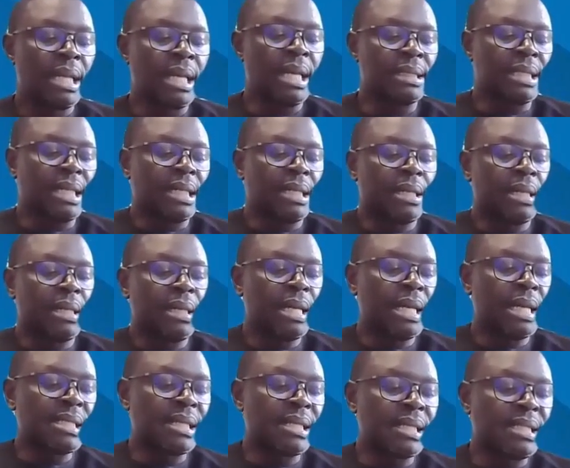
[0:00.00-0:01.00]
Qatar
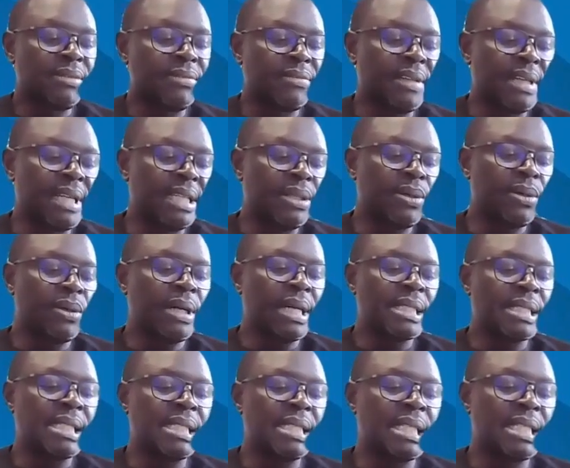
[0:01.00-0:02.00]
has ratified or
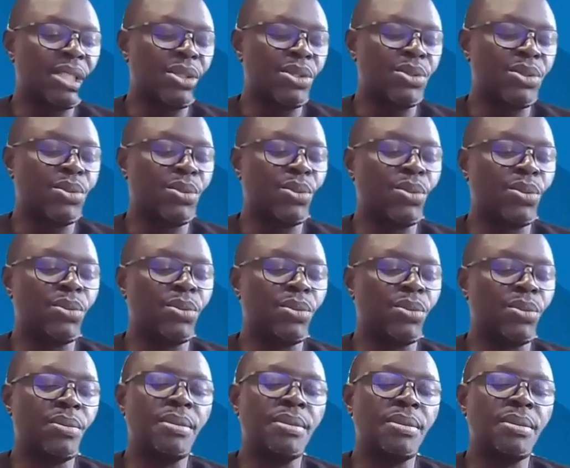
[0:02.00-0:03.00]
acceded to
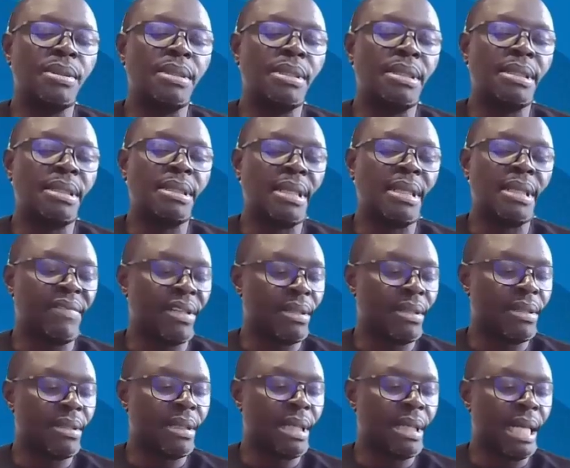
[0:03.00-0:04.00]

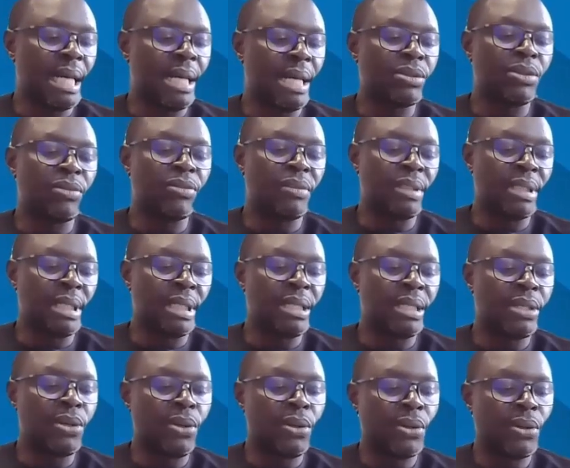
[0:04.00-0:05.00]
7 out of
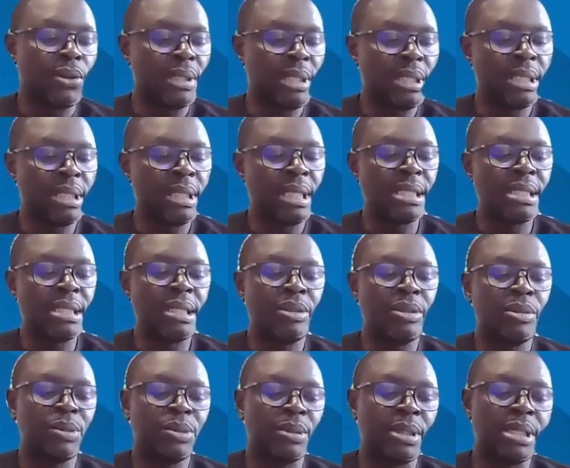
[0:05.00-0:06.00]
9 core international
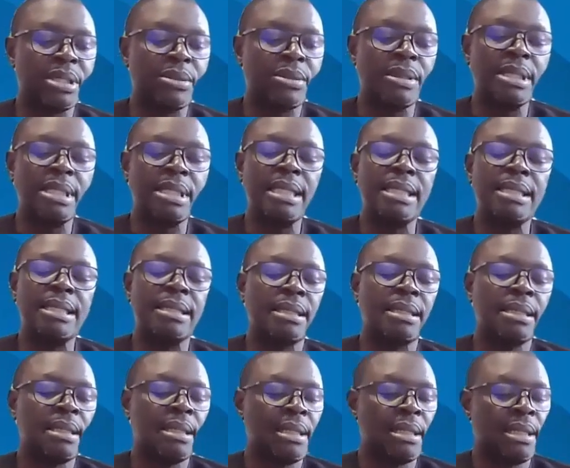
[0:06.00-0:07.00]
human rights treaties
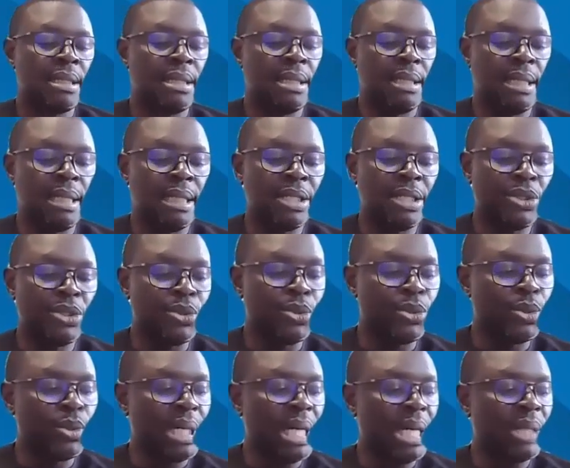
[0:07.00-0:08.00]
and
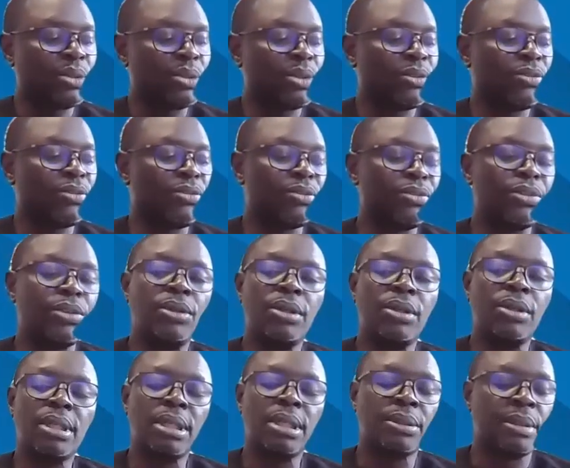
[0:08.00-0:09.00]
2 out of
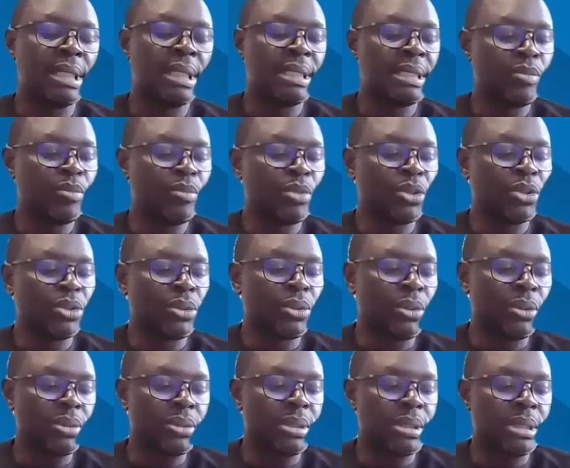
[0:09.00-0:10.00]
4 related
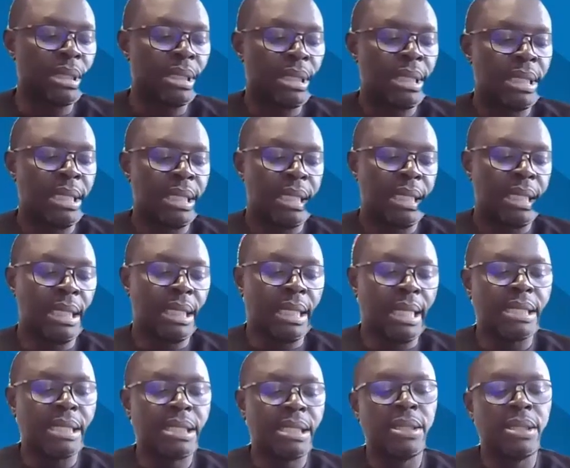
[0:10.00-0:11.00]
protocols. It
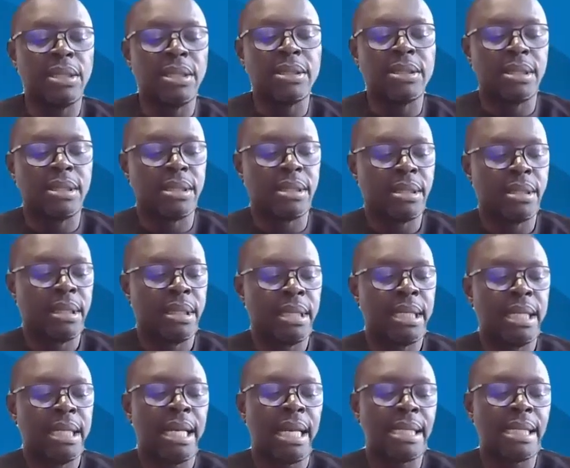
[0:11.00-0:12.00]
has not
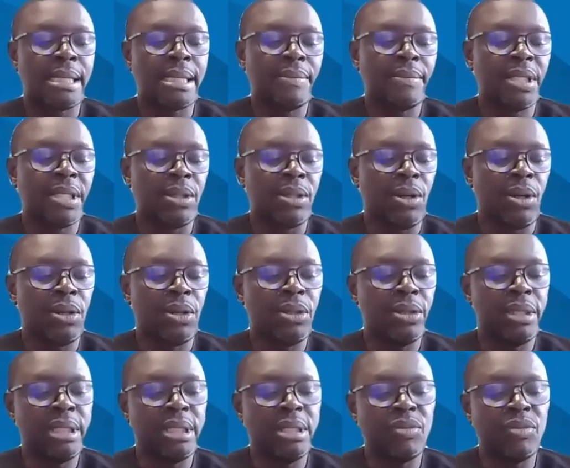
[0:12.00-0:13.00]
accepted all
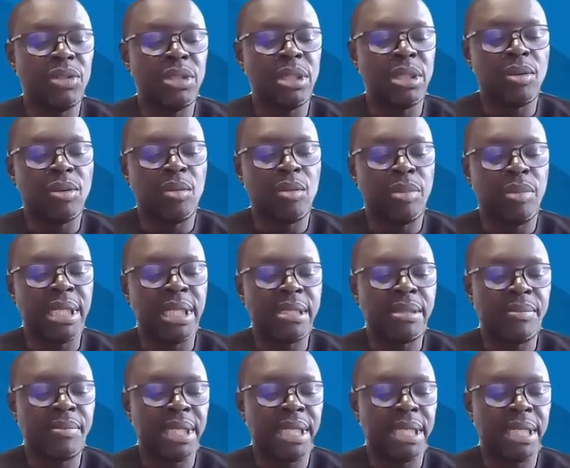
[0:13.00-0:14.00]
individual
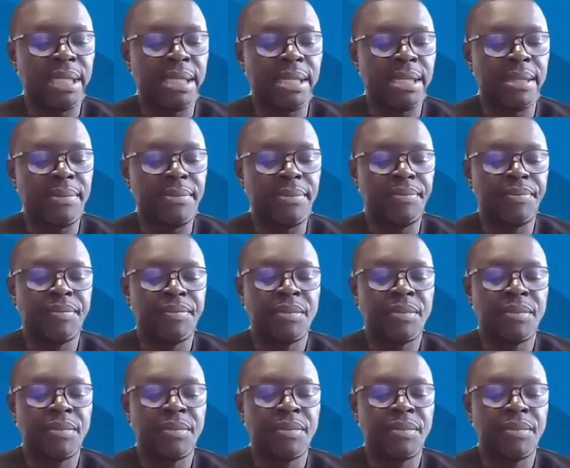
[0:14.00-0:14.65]
complaints mechanism.